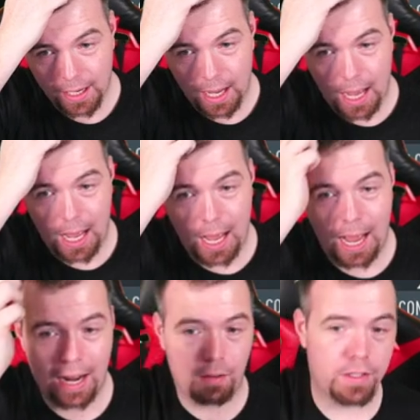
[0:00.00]

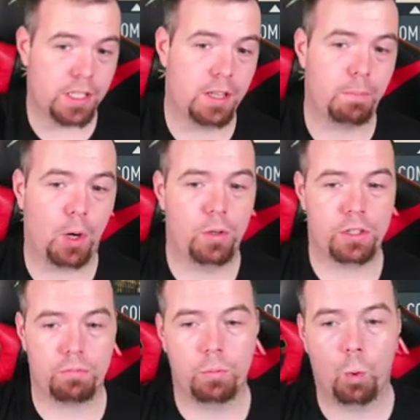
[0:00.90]
And obviously the
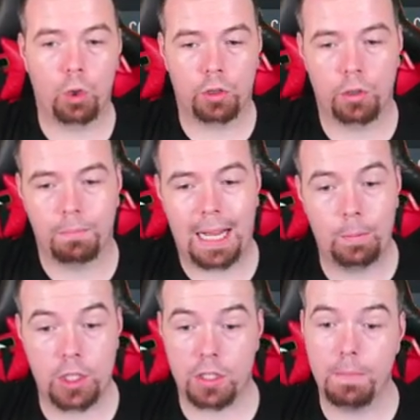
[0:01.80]
bonus reward group pack,
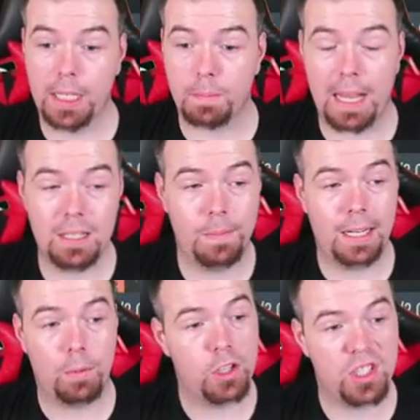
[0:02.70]
which is a mixed players
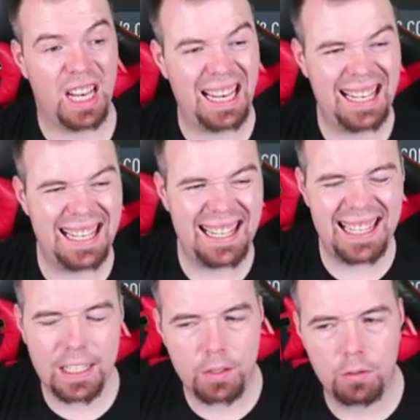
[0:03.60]
pack, which is a
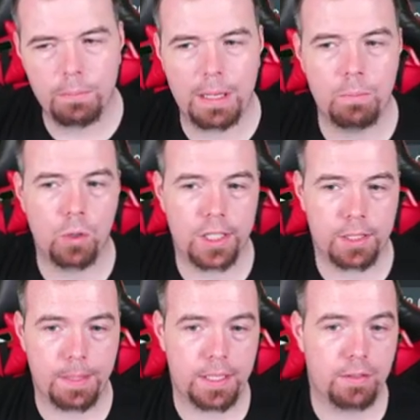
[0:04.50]
little bit more
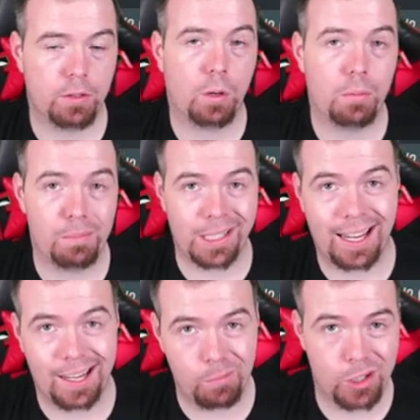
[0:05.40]
expensive than what we've been
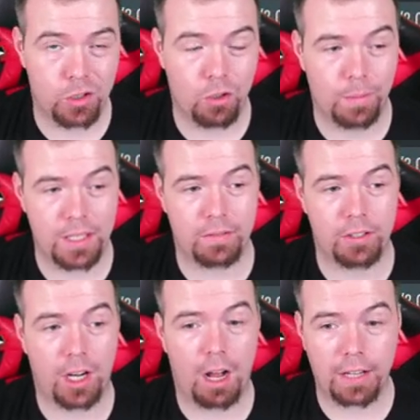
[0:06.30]
getting, which is normally a
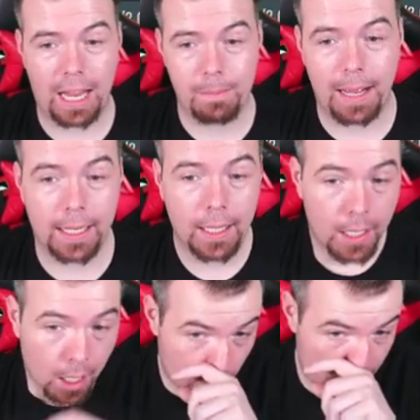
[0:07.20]
7.5k pack.
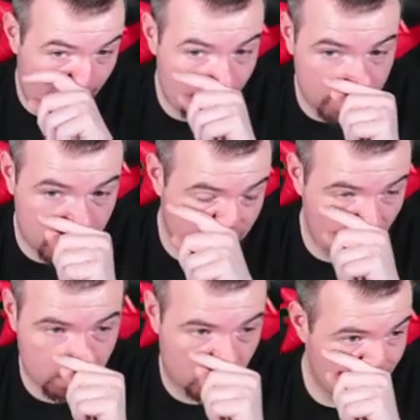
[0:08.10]
But yeah, this is
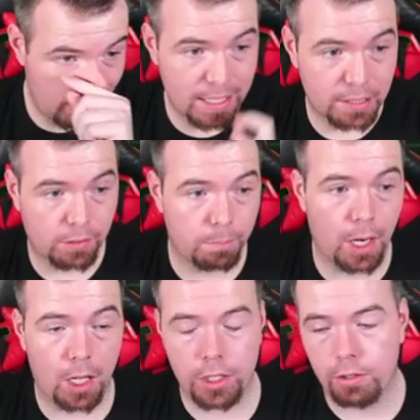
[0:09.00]
not too bad. It's from
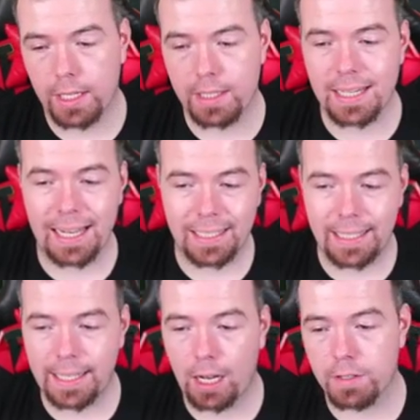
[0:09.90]
Bologna in the Italian
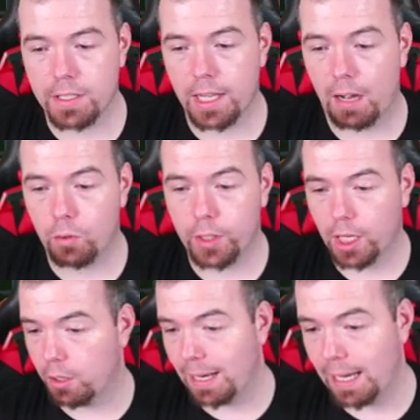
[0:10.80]
League. Obviously, I've already
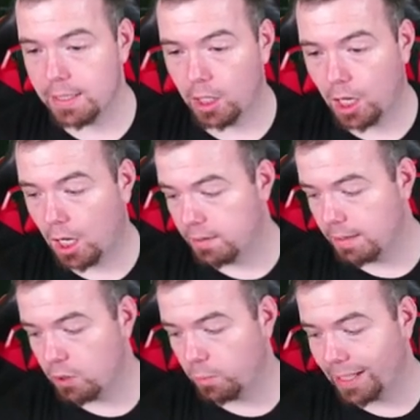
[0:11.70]
got the players on
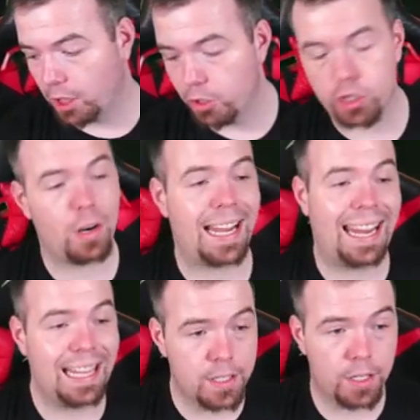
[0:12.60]
concept, so we can go straight
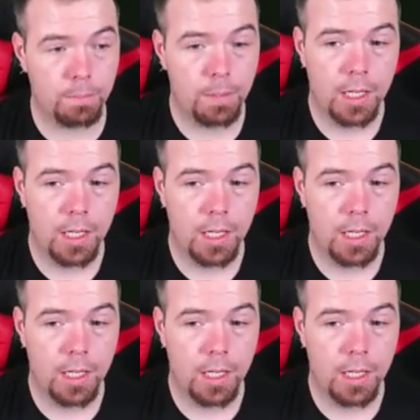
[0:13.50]
into them,